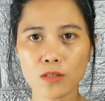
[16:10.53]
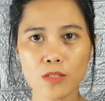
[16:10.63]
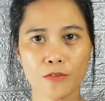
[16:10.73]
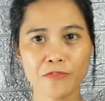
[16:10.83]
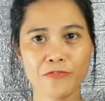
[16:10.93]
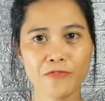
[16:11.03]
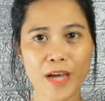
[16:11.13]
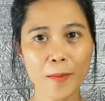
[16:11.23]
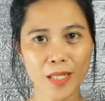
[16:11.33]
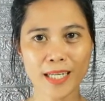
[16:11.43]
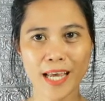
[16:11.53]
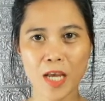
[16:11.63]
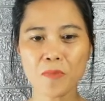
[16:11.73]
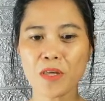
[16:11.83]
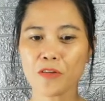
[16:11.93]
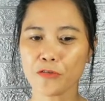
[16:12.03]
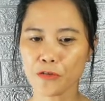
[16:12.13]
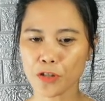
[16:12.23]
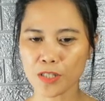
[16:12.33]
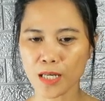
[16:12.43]
so family name, then the
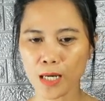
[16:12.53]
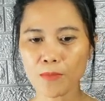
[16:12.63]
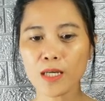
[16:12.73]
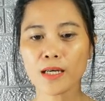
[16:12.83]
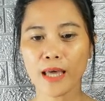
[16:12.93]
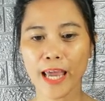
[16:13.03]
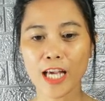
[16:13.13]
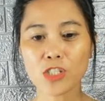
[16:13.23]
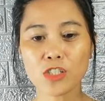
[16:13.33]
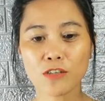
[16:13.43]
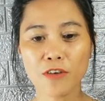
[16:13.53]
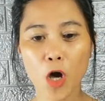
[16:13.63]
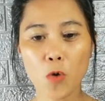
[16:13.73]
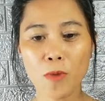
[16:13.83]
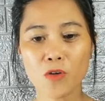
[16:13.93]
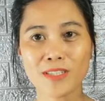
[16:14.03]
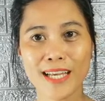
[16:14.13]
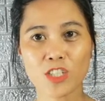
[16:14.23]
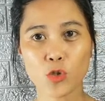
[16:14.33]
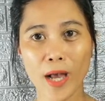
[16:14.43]
first name. Age of
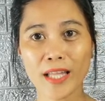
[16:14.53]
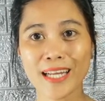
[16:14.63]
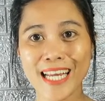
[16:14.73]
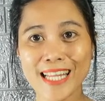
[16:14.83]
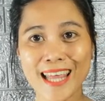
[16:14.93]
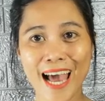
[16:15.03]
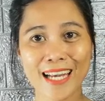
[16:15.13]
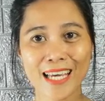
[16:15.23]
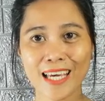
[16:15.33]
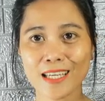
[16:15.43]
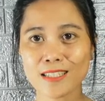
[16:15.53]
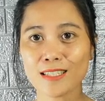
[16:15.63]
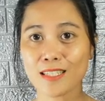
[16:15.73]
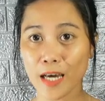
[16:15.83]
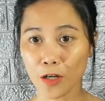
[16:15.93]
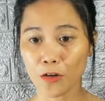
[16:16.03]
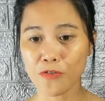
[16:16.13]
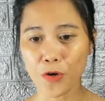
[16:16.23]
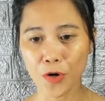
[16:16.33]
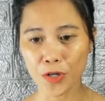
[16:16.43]
Homosexuality, that is the title of
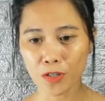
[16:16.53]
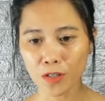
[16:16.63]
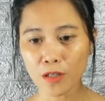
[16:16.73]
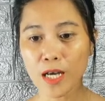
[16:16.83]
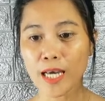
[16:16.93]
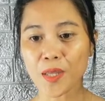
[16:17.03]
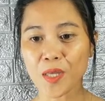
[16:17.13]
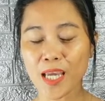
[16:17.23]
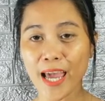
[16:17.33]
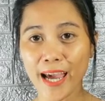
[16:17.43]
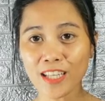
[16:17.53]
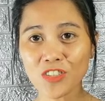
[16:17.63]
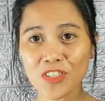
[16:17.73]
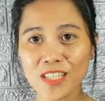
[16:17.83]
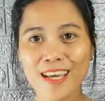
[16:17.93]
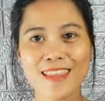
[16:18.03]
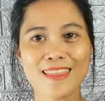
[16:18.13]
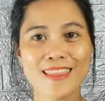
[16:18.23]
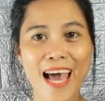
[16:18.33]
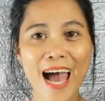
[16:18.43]
the article. The Edge,
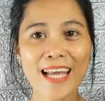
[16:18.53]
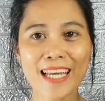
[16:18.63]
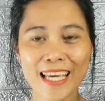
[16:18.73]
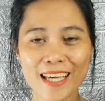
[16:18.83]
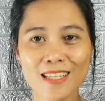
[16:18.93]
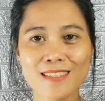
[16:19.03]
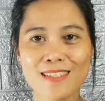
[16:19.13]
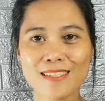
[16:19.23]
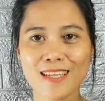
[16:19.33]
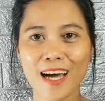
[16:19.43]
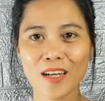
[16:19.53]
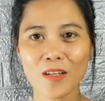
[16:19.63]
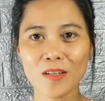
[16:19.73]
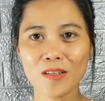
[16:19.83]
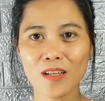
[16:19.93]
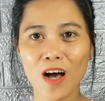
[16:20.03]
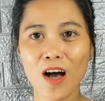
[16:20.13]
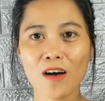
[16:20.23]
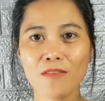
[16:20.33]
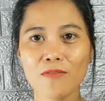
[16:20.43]
that is the title
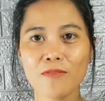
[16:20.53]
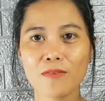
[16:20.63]
of